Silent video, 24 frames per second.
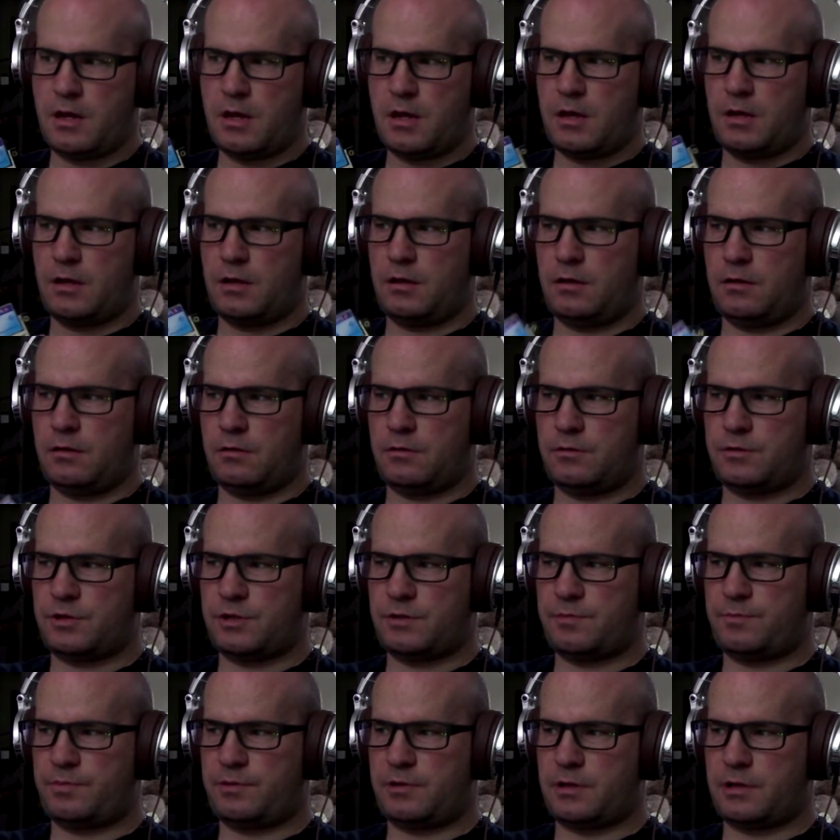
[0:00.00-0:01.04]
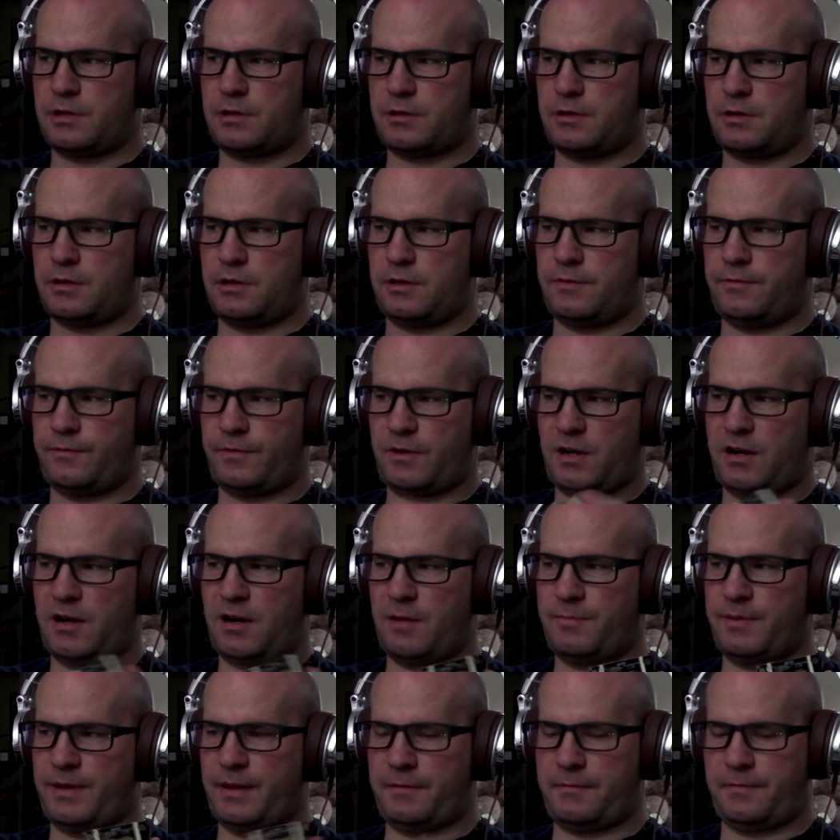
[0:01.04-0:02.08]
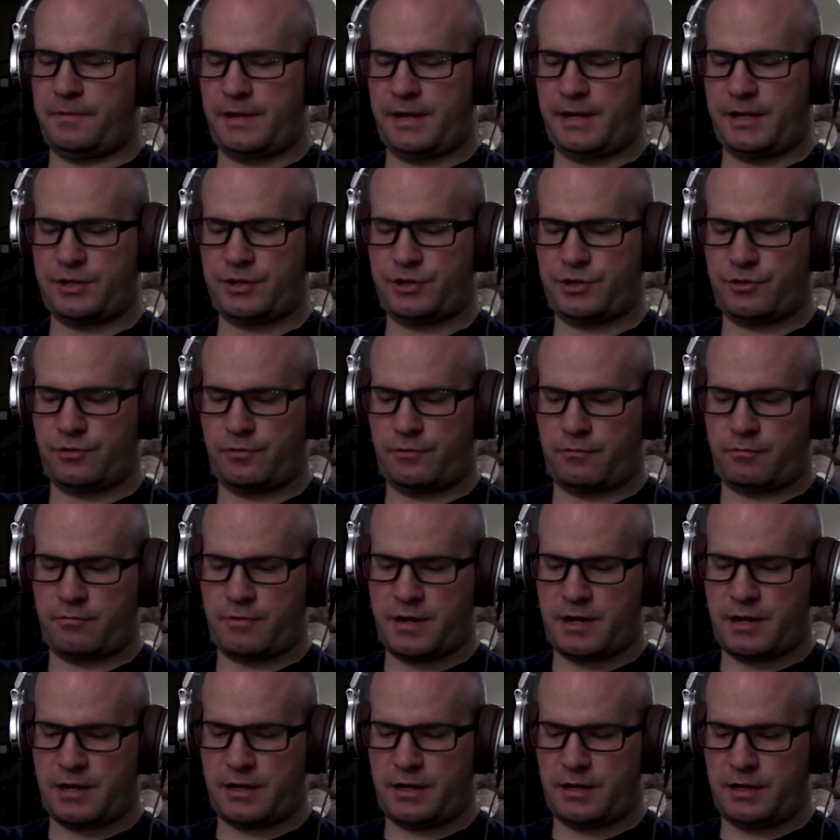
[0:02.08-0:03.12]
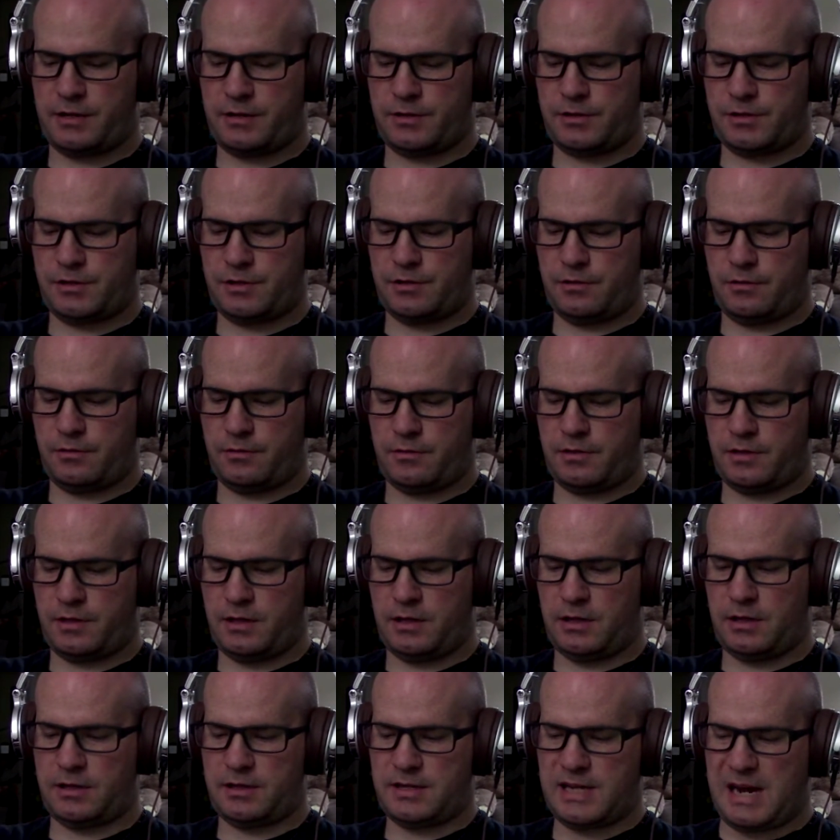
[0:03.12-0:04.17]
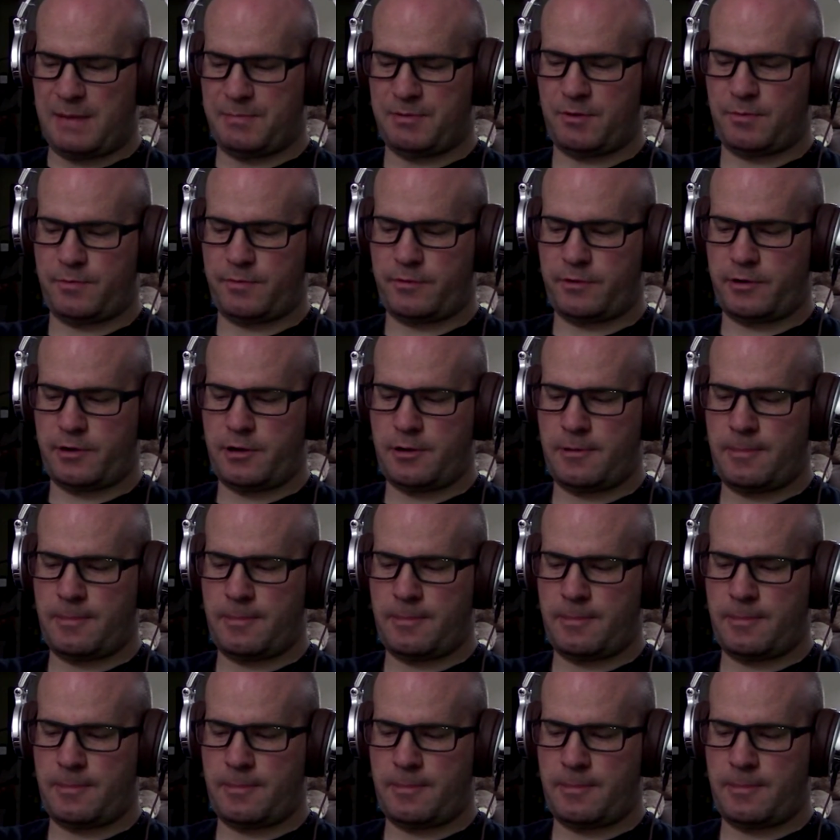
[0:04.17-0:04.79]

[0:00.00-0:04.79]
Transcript: You just plug the compact flash right into the adapter board,